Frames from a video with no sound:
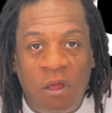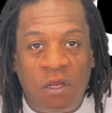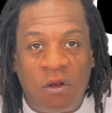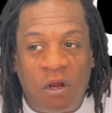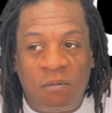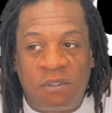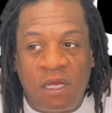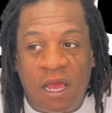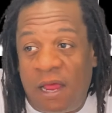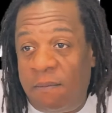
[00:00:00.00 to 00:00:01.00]
You know what I'm
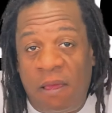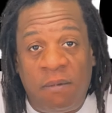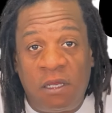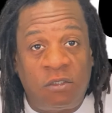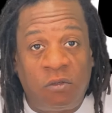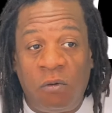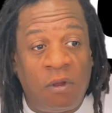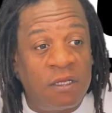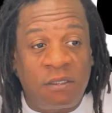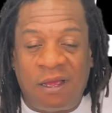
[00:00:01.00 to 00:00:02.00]
saying? And maybe it's true,
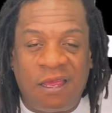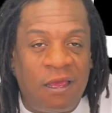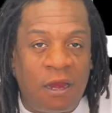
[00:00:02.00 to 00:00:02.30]
because again,